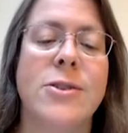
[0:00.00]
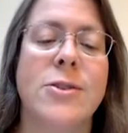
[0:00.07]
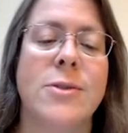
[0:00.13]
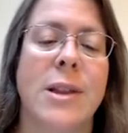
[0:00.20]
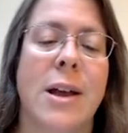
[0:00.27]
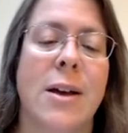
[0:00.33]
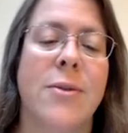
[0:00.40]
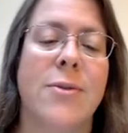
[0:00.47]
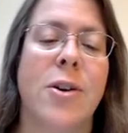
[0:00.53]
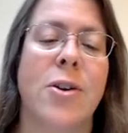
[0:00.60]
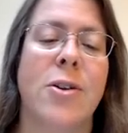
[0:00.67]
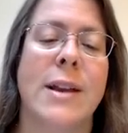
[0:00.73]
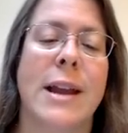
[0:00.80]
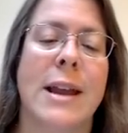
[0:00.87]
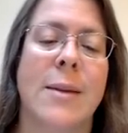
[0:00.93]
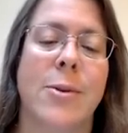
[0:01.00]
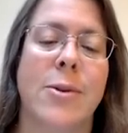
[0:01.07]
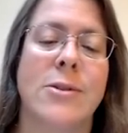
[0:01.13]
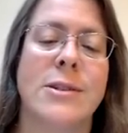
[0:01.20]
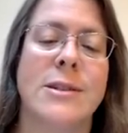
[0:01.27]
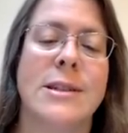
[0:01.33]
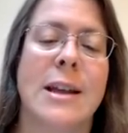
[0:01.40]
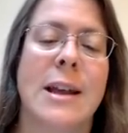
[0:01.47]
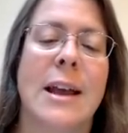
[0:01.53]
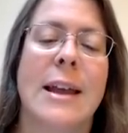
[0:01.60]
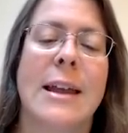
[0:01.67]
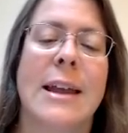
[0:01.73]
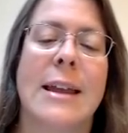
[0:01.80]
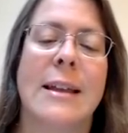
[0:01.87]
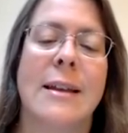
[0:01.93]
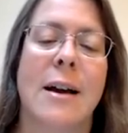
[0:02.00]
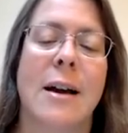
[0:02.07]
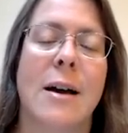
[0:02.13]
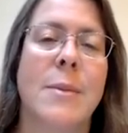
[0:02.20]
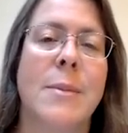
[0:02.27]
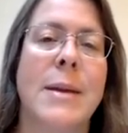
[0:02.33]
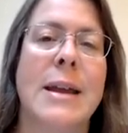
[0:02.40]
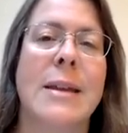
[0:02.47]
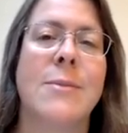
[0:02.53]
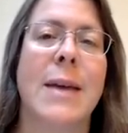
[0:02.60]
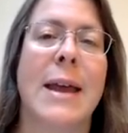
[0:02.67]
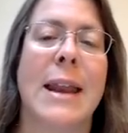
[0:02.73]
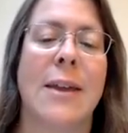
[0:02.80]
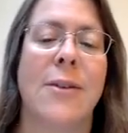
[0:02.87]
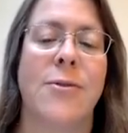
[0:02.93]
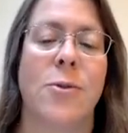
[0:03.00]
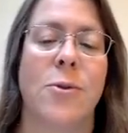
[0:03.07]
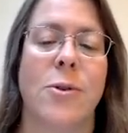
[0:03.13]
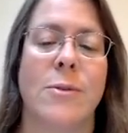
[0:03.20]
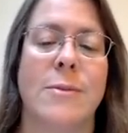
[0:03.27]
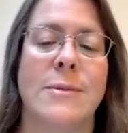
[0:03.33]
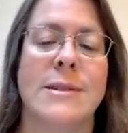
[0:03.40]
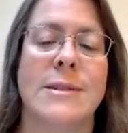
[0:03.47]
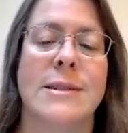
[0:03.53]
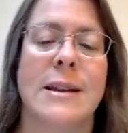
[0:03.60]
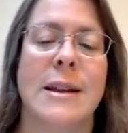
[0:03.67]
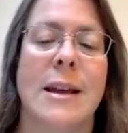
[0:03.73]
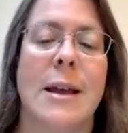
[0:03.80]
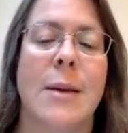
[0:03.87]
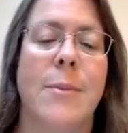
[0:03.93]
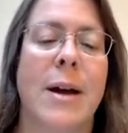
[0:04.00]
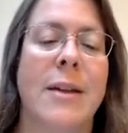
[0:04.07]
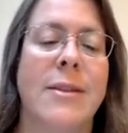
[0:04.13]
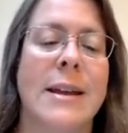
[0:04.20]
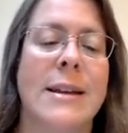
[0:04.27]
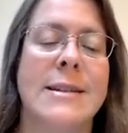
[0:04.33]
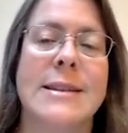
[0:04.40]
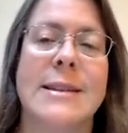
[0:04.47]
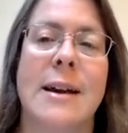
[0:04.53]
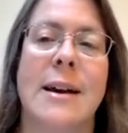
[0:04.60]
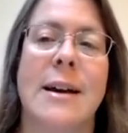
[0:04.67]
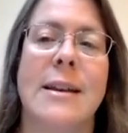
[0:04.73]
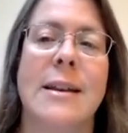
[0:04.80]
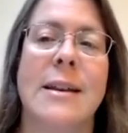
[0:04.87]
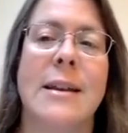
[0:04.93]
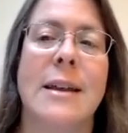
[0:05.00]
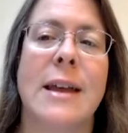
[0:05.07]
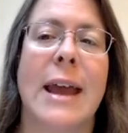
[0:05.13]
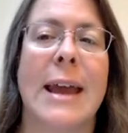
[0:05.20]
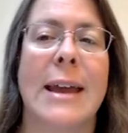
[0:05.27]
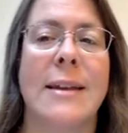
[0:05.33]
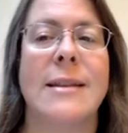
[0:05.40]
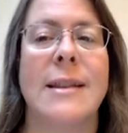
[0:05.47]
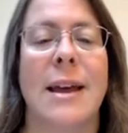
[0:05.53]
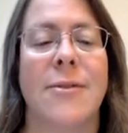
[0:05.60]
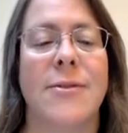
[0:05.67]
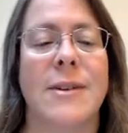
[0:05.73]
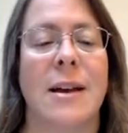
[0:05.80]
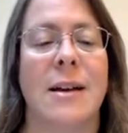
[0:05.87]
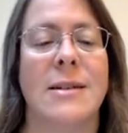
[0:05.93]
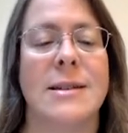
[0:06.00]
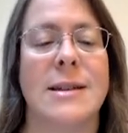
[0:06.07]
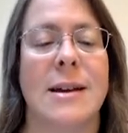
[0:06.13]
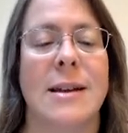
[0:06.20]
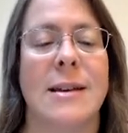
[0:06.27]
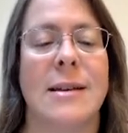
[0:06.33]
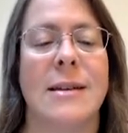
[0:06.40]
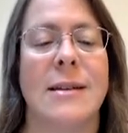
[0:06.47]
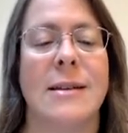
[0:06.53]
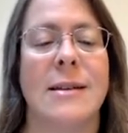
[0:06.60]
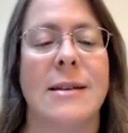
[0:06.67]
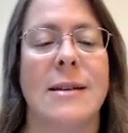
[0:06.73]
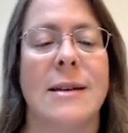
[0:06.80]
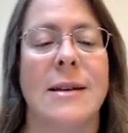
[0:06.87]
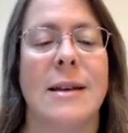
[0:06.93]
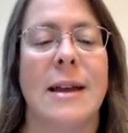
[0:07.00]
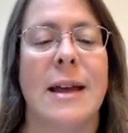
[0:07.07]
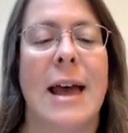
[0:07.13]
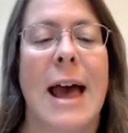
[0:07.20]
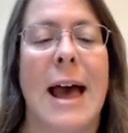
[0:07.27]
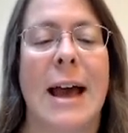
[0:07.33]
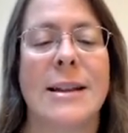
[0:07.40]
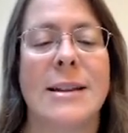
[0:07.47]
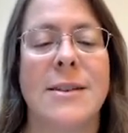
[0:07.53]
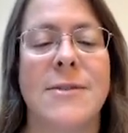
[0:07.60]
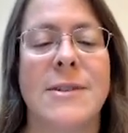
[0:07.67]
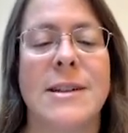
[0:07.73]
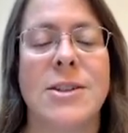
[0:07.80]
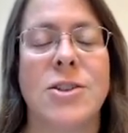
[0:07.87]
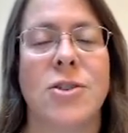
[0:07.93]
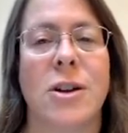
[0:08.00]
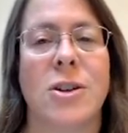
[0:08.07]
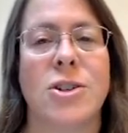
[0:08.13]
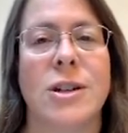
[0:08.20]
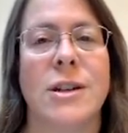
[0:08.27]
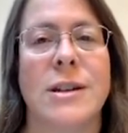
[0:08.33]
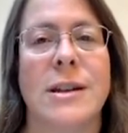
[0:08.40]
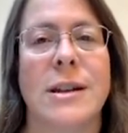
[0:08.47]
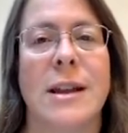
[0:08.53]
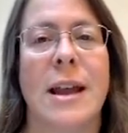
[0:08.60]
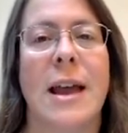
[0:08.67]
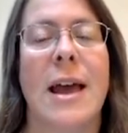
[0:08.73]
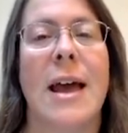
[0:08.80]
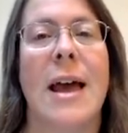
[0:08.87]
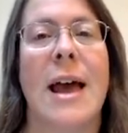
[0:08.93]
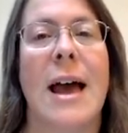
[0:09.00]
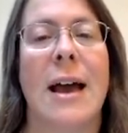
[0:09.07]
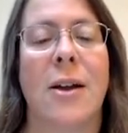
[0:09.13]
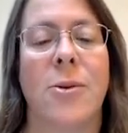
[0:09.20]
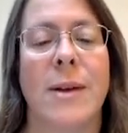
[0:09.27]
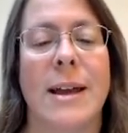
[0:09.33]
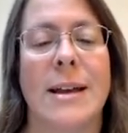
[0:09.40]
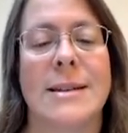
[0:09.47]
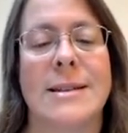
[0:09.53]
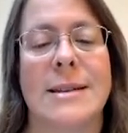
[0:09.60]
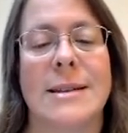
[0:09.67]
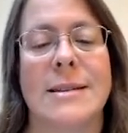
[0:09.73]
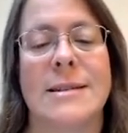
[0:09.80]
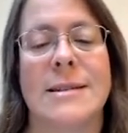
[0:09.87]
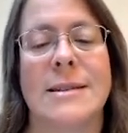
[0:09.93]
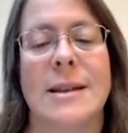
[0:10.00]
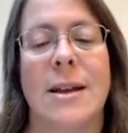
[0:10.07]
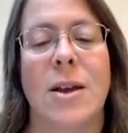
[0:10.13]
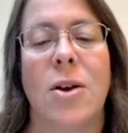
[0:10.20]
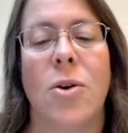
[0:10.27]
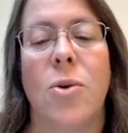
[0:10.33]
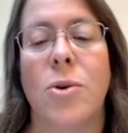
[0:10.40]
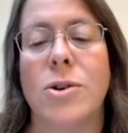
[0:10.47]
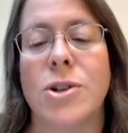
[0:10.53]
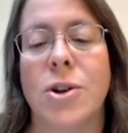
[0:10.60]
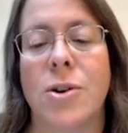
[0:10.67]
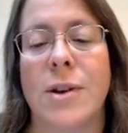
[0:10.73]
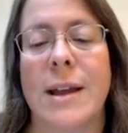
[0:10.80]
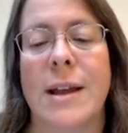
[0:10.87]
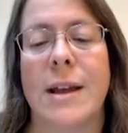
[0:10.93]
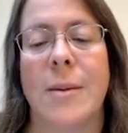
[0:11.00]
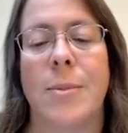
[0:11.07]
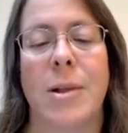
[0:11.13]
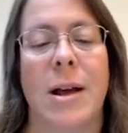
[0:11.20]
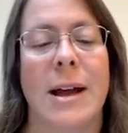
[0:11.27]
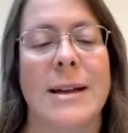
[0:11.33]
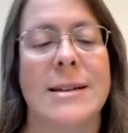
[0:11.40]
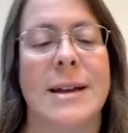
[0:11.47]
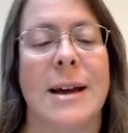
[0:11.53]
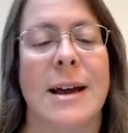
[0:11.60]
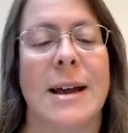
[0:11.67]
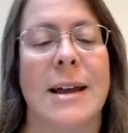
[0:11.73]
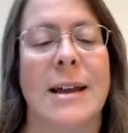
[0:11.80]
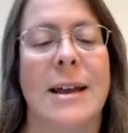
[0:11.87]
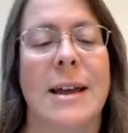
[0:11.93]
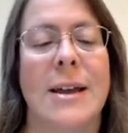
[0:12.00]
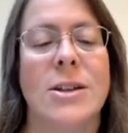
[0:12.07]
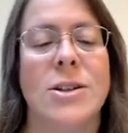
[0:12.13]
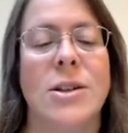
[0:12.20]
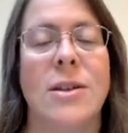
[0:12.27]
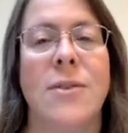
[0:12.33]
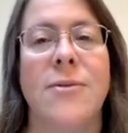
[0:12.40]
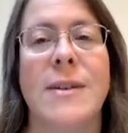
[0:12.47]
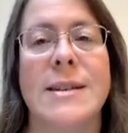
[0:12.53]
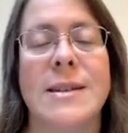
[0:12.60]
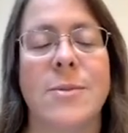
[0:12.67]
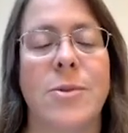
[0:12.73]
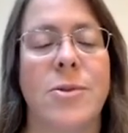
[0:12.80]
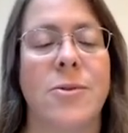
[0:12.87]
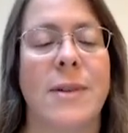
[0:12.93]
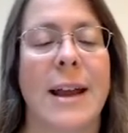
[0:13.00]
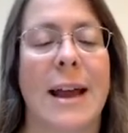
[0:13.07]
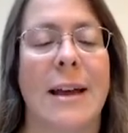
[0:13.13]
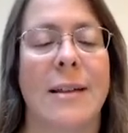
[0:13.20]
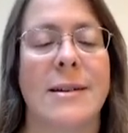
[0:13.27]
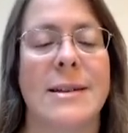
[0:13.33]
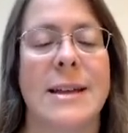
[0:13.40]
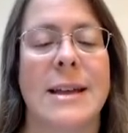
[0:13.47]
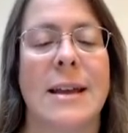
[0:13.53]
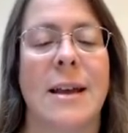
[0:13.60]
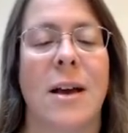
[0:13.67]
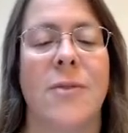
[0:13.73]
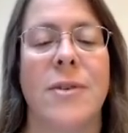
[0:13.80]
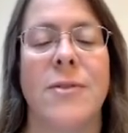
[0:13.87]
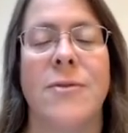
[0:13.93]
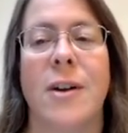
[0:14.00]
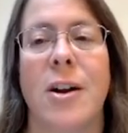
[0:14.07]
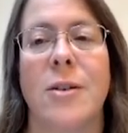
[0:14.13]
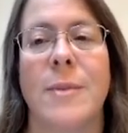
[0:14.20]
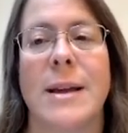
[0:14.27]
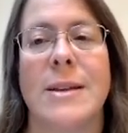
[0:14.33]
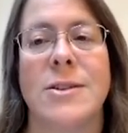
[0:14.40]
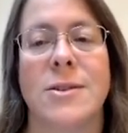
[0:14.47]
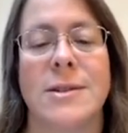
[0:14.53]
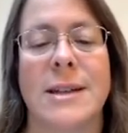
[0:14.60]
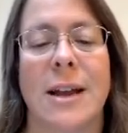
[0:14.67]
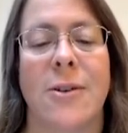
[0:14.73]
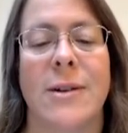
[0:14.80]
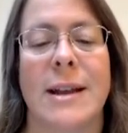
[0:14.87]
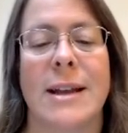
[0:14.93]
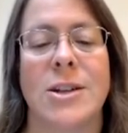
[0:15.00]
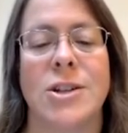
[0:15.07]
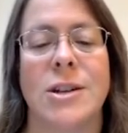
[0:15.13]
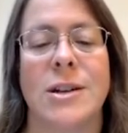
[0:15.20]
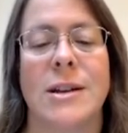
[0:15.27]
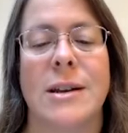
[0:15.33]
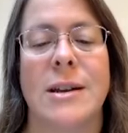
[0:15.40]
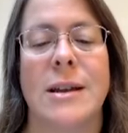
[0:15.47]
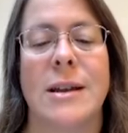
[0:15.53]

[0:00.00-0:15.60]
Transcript: to love our neighbors can come in many forms by things done and left undone, active destruction, acquiescence, or turning a blind eye to the visible reality of environmental degradation,